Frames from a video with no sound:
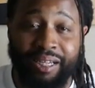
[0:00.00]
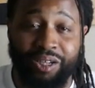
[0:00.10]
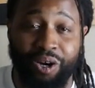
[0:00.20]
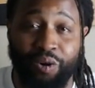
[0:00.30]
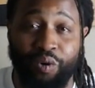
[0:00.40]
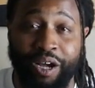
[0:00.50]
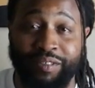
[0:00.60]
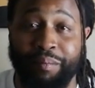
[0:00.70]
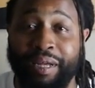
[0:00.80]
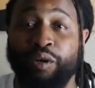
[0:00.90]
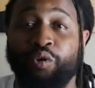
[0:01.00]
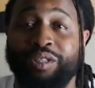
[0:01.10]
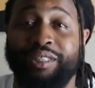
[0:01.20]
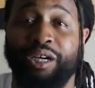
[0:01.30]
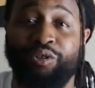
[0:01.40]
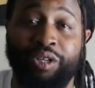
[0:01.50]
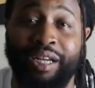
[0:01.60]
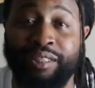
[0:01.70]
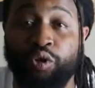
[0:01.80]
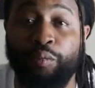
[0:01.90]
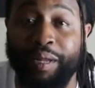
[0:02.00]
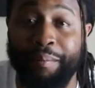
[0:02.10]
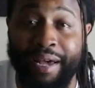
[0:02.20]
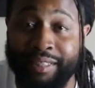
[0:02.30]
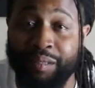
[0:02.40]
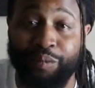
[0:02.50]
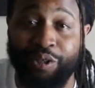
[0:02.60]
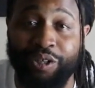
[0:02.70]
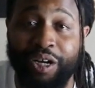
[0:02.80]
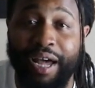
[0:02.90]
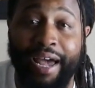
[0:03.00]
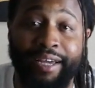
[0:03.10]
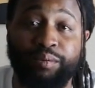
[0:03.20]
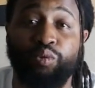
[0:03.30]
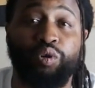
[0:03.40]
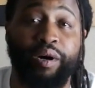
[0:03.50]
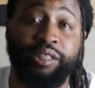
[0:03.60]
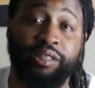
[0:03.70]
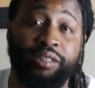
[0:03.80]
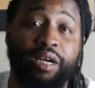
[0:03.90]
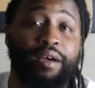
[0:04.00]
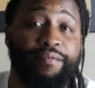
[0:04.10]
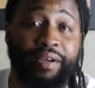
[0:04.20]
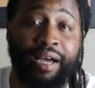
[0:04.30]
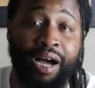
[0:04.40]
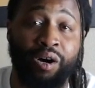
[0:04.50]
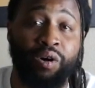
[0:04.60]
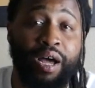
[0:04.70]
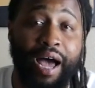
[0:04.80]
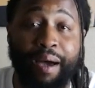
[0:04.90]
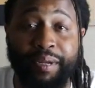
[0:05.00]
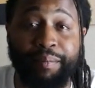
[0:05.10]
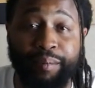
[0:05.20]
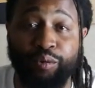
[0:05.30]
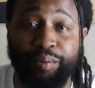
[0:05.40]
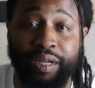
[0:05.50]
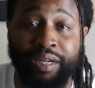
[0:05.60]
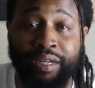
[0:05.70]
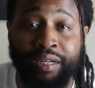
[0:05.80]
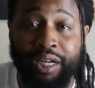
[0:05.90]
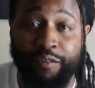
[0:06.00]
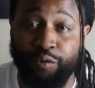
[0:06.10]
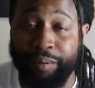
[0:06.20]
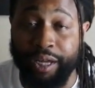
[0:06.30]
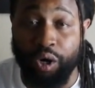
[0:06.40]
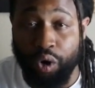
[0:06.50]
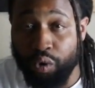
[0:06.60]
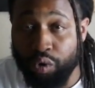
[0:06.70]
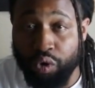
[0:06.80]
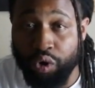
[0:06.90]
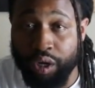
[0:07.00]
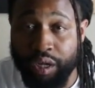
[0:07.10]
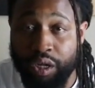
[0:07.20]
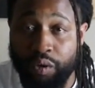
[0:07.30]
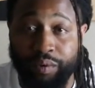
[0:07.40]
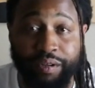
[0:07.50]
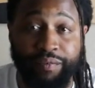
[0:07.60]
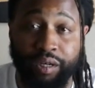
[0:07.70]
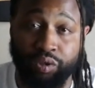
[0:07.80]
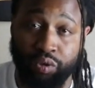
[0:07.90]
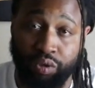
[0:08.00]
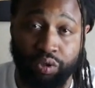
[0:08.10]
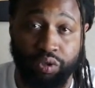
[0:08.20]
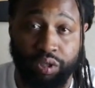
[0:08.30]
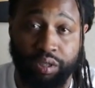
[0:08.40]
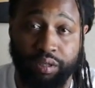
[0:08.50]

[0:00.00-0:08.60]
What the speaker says: Yo, if somebody going to tell you to let's go play basketball, ask more questions. Figure out how many people playing. If you're playing whole court, what the fuck is going on?